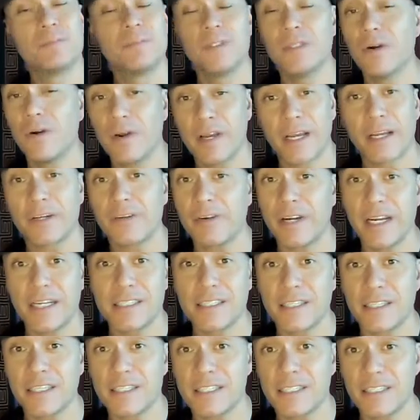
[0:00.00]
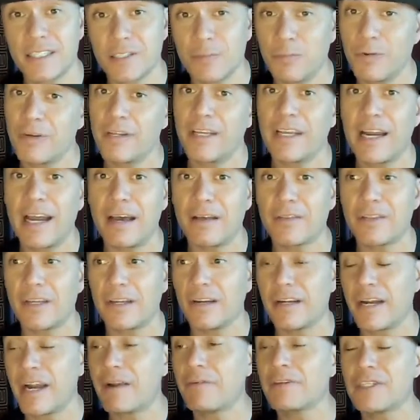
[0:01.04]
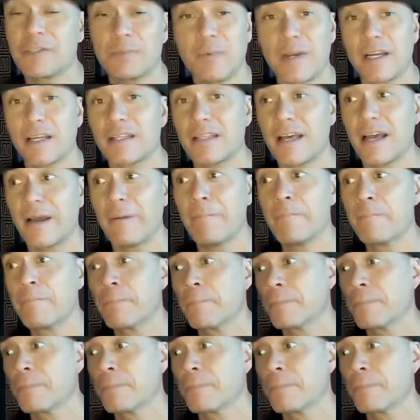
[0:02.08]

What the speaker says: going on Craigslist, it's putting it out there, and I respect that.